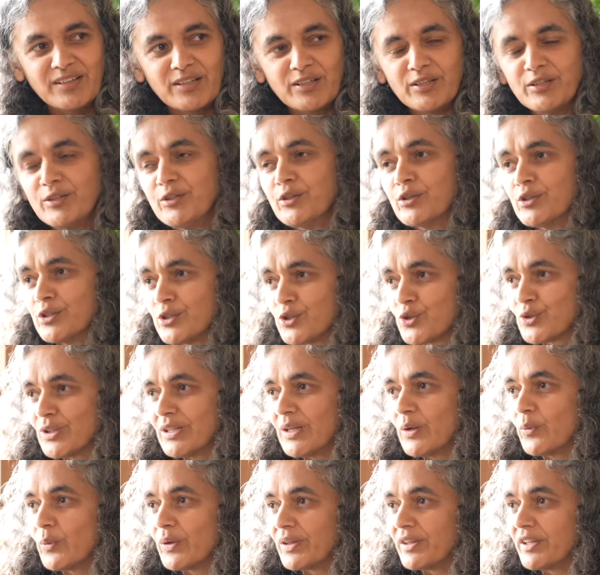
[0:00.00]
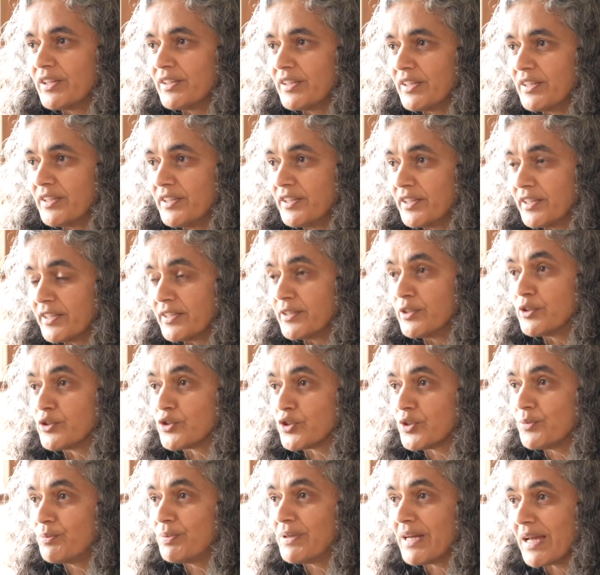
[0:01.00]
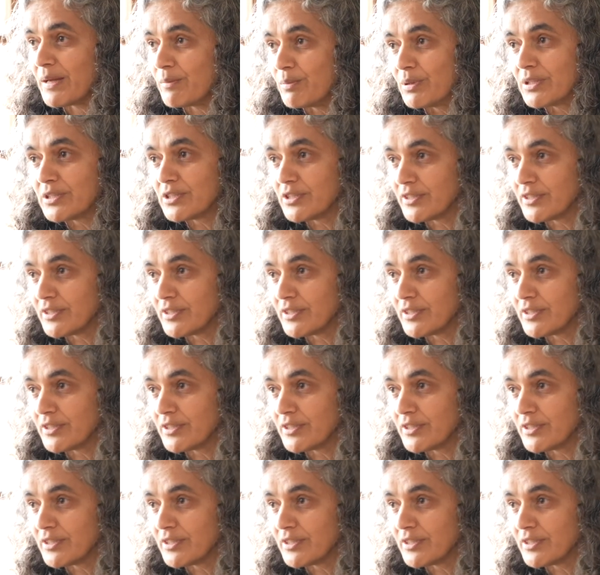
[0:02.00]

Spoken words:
Usually within a year, you should be able